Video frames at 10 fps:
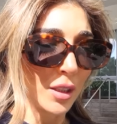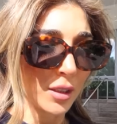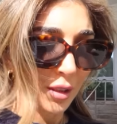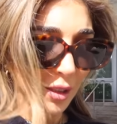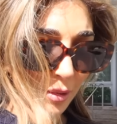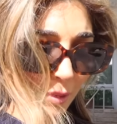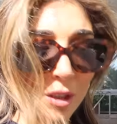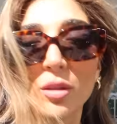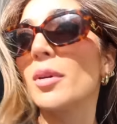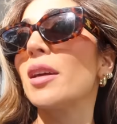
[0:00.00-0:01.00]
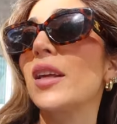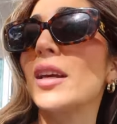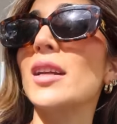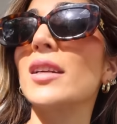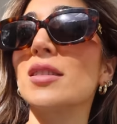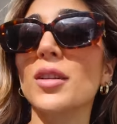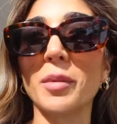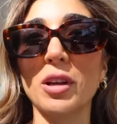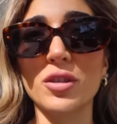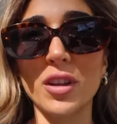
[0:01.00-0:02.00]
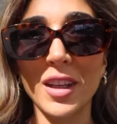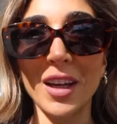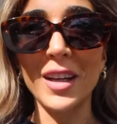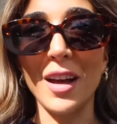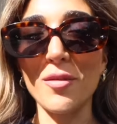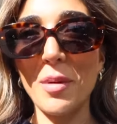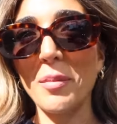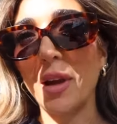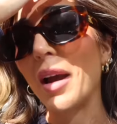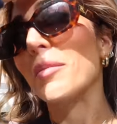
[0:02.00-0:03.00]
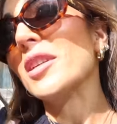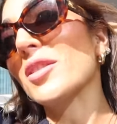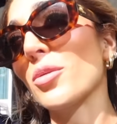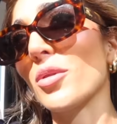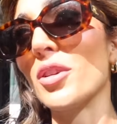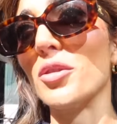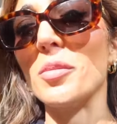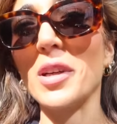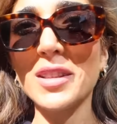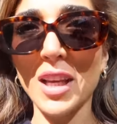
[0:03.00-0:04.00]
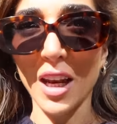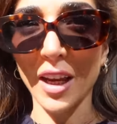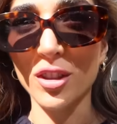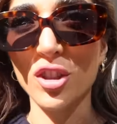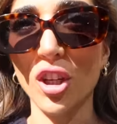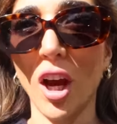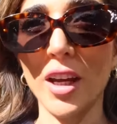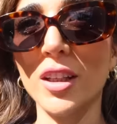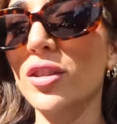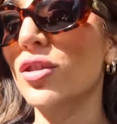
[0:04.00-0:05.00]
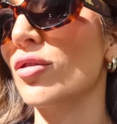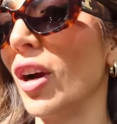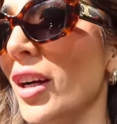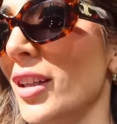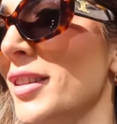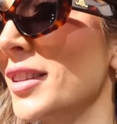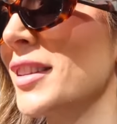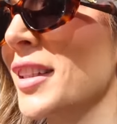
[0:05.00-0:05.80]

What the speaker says: Is this my Uber? I think it is. Oh my gosh, the thing I love about Miami is all the Ubers and like giant trucks.